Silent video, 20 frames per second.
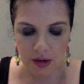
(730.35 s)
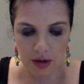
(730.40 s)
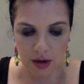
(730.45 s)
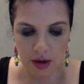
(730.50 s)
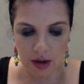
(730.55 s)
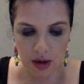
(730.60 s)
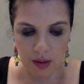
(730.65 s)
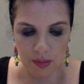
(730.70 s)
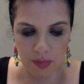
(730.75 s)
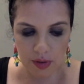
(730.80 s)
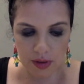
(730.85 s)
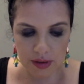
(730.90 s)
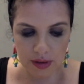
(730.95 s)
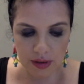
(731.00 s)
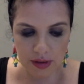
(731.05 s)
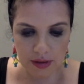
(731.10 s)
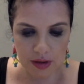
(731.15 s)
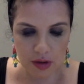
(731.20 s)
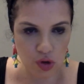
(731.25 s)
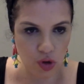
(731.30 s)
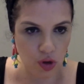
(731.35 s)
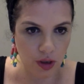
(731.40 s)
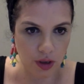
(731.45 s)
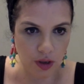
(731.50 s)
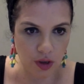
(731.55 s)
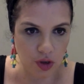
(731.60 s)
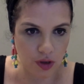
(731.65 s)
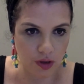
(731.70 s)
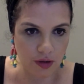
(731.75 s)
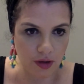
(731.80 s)
But essentially,
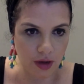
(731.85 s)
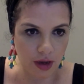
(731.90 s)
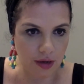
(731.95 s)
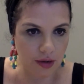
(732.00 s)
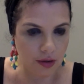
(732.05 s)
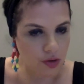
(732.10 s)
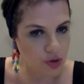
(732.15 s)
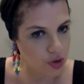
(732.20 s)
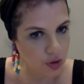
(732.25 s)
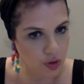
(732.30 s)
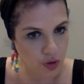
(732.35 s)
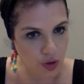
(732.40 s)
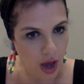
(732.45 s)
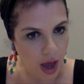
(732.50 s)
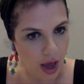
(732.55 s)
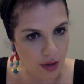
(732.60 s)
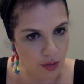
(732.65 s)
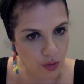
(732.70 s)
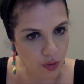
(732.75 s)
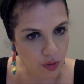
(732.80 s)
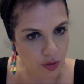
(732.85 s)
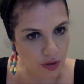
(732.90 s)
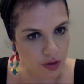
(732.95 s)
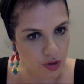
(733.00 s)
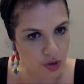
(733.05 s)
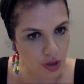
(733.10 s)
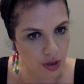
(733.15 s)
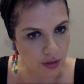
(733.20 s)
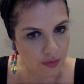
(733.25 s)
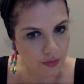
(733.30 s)
she said she had not only did
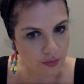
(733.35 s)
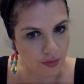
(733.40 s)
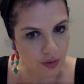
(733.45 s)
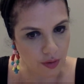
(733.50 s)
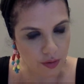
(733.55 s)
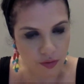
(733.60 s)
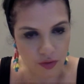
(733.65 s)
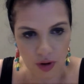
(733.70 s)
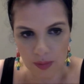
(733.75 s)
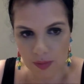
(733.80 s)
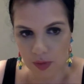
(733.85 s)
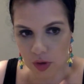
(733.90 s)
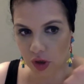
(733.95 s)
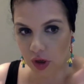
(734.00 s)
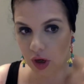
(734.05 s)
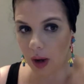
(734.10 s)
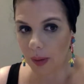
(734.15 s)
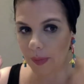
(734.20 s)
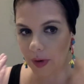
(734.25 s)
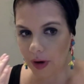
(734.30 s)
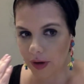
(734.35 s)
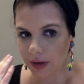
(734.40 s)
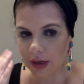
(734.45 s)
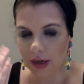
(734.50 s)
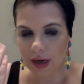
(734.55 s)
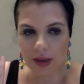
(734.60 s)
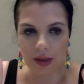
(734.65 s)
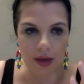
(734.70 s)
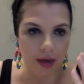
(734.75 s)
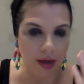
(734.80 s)
she have an affair with Trump, she got
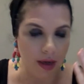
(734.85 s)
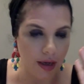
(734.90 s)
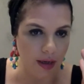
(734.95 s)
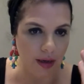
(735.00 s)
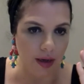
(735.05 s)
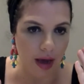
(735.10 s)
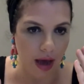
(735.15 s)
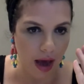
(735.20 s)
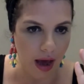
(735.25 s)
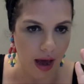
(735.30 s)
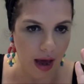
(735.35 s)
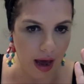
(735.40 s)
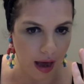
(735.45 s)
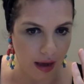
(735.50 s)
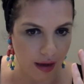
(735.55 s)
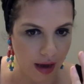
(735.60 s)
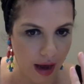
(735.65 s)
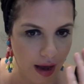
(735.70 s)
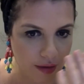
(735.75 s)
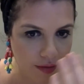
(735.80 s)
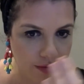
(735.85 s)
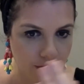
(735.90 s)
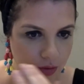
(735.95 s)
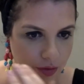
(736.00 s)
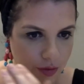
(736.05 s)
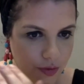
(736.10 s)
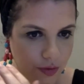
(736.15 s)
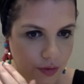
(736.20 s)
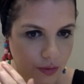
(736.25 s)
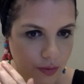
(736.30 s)
pregnant, and that he asked
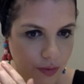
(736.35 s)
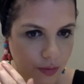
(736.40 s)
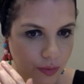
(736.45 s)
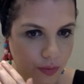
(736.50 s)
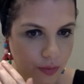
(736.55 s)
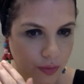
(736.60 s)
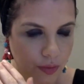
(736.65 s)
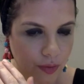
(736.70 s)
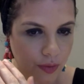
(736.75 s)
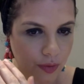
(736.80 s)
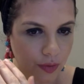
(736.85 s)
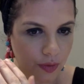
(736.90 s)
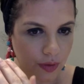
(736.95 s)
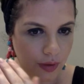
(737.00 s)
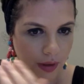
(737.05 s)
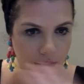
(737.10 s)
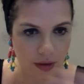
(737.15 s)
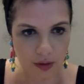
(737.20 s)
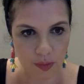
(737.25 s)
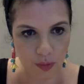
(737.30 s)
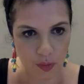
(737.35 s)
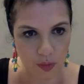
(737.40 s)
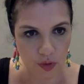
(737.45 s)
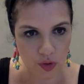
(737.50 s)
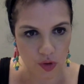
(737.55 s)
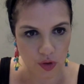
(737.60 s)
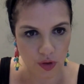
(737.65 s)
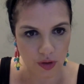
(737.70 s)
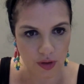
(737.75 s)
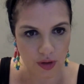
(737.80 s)
her to get an
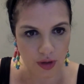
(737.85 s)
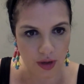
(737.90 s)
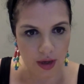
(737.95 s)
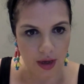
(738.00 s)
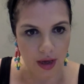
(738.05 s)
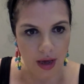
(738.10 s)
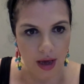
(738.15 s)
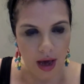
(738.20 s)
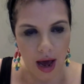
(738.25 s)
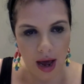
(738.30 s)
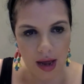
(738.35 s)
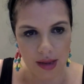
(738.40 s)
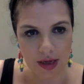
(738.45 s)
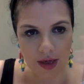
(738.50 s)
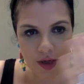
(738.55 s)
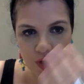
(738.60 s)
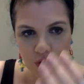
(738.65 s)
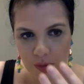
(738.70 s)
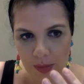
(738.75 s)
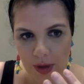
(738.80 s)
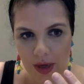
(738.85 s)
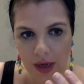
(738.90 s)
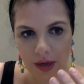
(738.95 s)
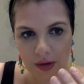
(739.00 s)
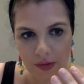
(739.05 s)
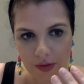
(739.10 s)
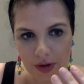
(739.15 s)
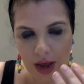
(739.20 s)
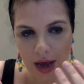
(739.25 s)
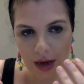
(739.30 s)
abortion. I think she may
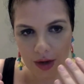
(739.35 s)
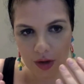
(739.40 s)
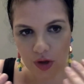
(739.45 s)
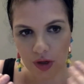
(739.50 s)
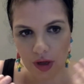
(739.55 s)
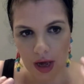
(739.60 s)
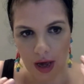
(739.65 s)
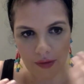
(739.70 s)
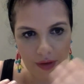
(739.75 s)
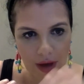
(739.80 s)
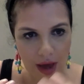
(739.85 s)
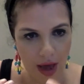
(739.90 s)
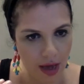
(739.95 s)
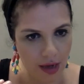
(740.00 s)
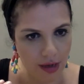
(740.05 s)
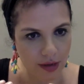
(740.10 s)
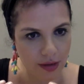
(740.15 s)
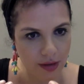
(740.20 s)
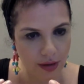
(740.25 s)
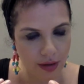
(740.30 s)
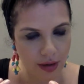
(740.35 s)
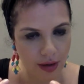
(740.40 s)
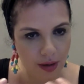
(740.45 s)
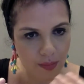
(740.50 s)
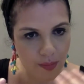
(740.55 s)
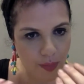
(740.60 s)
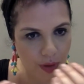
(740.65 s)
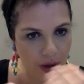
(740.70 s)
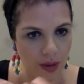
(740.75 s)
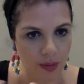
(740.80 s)
even actually have had
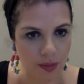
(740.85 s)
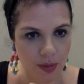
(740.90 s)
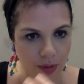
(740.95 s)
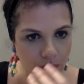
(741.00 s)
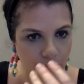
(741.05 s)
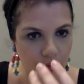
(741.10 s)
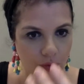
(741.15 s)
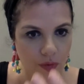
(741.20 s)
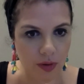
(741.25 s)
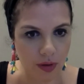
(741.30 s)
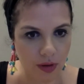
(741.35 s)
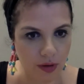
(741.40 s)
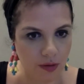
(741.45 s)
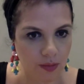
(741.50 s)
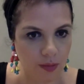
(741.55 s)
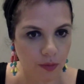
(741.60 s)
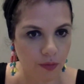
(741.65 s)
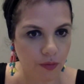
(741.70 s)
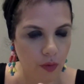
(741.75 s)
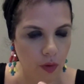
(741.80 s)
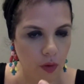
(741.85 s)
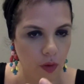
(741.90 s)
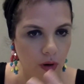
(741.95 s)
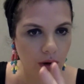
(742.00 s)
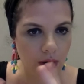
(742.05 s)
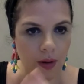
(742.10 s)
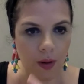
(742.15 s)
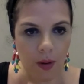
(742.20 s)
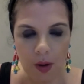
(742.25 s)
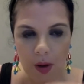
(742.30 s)
a payment for this
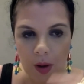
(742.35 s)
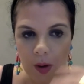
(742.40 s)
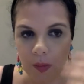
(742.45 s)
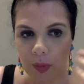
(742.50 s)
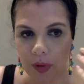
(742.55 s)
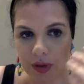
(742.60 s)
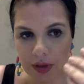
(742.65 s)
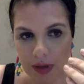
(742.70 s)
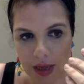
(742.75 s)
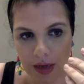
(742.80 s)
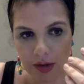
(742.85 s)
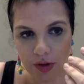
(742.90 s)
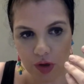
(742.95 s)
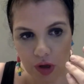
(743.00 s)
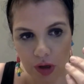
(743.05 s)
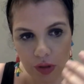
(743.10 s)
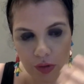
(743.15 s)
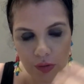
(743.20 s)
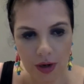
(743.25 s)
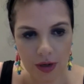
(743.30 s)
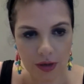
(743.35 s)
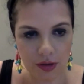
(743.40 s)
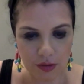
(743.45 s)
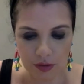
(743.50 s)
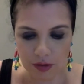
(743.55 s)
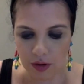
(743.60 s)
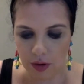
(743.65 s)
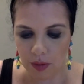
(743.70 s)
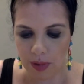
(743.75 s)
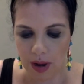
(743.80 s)
before, but then she threatened
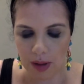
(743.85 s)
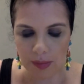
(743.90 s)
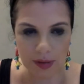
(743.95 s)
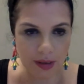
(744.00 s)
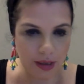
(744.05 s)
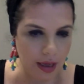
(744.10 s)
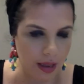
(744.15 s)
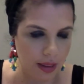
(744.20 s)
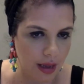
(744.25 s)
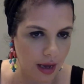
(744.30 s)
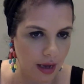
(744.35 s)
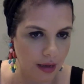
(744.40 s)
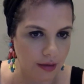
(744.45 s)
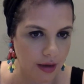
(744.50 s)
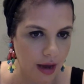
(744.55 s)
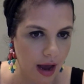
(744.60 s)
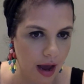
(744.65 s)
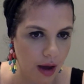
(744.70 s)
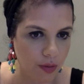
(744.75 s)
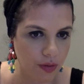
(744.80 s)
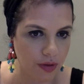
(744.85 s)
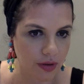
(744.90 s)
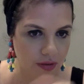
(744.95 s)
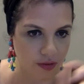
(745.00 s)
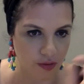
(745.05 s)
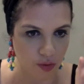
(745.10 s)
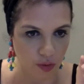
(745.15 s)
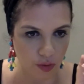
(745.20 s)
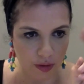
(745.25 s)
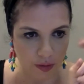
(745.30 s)
to go public, and that's how the
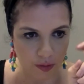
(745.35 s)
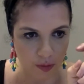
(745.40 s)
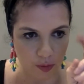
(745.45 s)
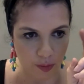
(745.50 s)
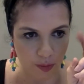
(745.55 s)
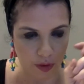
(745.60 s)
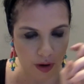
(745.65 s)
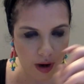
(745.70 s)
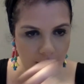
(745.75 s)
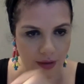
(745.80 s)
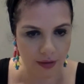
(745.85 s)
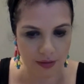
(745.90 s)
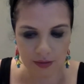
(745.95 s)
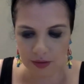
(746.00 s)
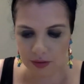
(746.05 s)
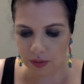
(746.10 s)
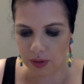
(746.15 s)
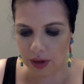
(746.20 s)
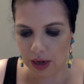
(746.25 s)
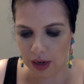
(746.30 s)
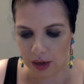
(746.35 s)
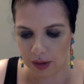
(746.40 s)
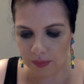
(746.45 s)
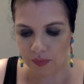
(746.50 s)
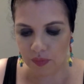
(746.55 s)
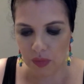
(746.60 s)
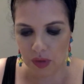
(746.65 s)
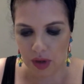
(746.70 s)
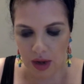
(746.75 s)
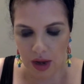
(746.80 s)
story was priced.
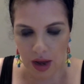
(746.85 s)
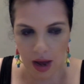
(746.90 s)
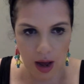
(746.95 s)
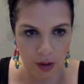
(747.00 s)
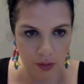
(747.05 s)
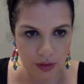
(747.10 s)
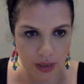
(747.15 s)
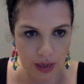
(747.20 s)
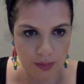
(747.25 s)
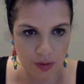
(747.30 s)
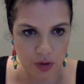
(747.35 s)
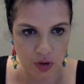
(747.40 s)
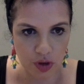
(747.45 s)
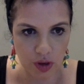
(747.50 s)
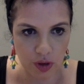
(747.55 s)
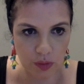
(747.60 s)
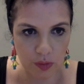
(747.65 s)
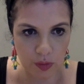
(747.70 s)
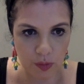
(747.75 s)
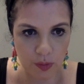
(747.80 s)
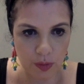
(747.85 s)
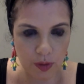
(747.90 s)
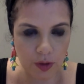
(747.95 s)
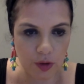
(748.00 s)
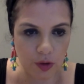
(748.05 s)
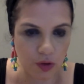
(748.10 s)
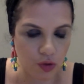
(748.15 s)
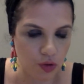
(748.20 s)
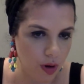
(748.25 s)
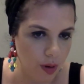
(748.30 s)
Okay, how damaging it would be
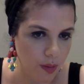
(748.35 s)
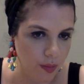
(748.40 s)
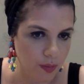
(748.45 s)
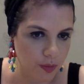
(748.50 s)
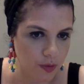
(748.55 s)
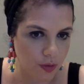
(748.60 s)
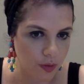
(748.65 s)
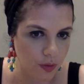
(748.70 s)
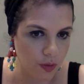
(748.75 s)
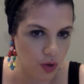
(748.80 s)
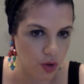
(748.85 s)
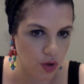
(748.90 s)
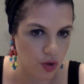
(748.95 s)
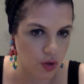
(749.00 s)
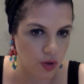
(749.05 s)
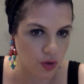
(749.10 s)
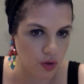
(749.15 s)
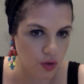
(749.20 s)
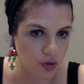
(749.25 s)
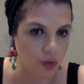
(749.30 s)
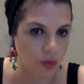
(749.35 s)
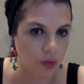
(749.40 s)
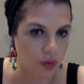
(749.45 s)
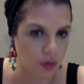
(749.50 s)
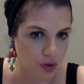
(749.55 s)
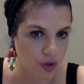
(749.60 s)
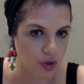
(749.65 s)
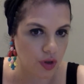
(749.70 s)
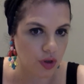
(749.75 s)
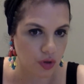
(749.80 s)
to Trump. So
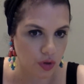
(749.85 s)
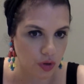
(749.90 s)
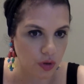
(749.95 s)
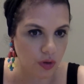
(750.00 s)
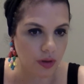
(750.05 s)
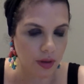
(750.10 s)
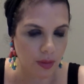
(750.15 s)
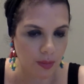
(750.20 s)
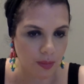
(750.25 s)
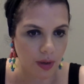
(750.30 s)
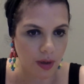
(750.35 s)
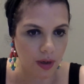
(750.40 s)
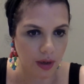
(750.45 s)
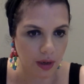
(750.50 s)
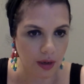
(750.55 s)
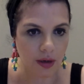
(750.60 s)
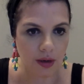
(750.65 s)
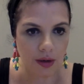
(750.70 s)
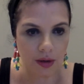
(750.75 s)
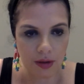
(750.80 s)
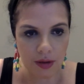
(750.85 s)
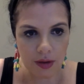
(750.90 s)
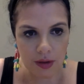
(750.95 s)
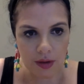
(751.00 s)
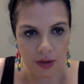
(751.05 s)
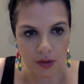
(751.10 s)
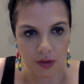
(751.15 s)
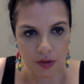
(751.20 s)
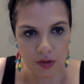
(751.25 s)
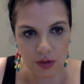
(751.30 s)
she took the money
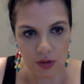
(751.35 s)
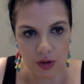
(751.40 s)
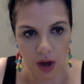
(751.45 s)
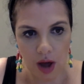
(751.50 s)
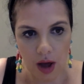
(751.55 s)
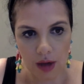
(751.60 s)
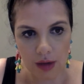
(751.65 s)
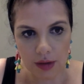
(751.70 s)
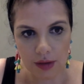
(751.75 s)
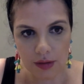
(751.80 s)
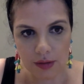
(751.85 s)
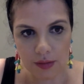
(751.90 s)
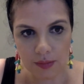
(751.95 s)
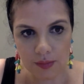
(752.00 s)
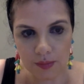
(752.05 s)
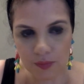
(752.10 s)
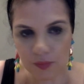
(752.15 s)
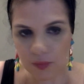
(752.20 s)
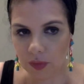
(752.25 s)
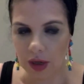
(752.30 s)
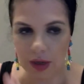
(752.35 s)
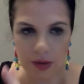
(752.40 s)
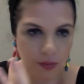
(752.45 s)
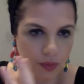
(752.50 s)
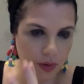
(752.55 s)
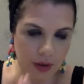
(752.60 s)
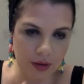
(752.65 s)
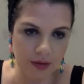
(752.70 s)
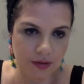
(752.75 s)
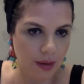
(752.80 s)
to not
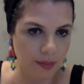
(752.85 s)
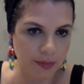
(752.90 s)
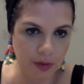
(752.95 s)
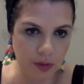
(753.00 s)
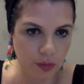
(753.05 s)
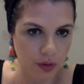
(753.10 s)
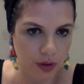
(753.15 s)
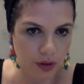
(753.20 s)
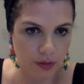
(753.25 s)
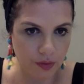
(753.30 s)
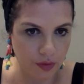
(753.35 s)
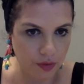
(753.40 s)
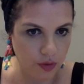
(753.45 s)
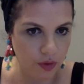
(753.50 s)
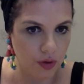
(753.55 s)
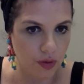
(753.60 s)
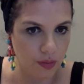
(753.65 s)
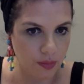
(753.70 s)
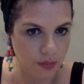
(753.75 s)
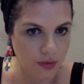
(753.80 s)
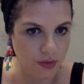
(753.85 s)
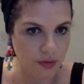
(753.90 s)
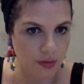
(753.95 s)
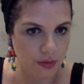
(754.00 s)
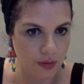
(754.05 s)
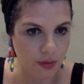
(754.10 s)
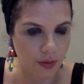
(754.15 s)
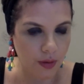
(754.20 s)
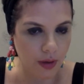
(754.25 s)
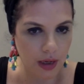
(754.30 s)
and accepted whatever terms.
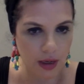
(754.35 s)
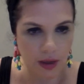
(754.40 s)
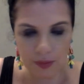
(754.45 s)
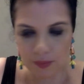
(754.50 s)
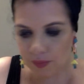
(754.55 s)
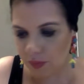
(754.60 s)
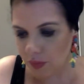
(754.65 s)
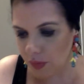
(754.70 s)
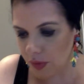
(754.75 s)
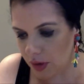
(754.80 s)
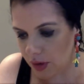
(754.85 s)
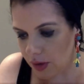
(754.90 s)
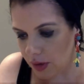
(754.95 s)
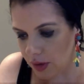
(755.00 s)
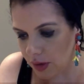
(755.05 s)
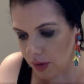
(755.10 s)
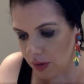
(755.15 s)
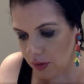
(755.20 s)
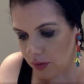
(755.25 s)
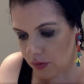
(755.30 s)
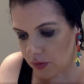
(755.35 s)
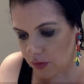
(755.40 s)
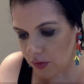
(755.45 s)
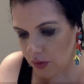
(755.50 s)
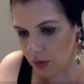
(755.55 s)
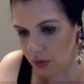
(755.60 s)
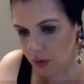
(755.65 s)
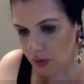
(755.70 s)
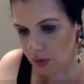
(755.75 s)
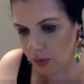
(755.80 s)
Okay,
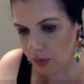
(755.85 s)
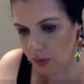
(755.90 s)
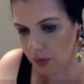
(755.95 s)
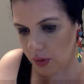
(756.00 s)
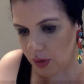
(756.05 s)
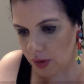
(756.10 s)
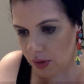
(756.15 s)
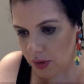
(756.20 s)
so.